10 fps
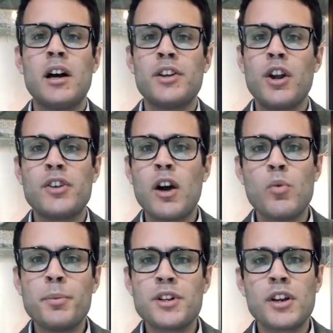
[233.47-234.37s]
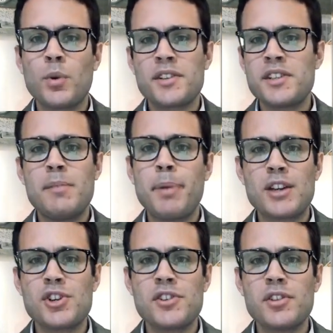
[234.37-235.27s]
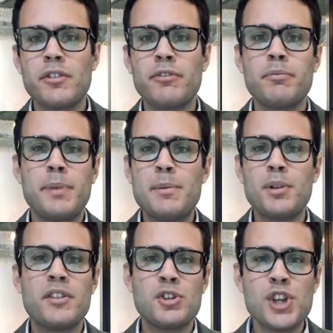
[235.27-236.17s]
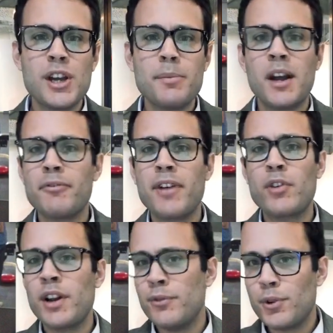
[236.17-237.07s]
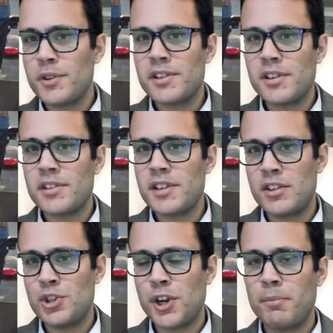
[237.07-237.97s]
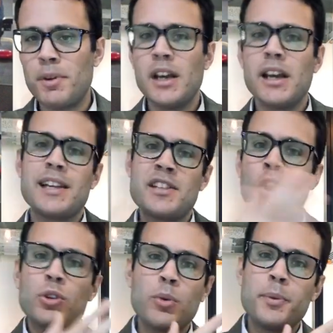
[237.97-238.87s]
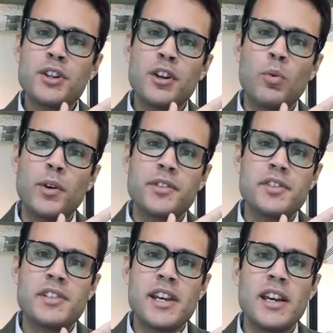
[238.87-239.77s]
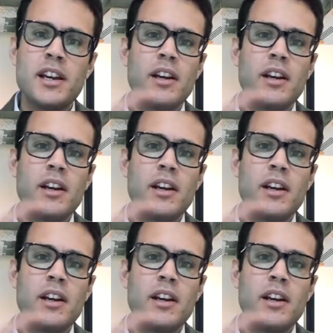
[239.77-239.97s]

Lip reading: you know, young woman going to want to see pictures of people in the gym and her favorite influencers in the gym? Is the older woman going to want to see,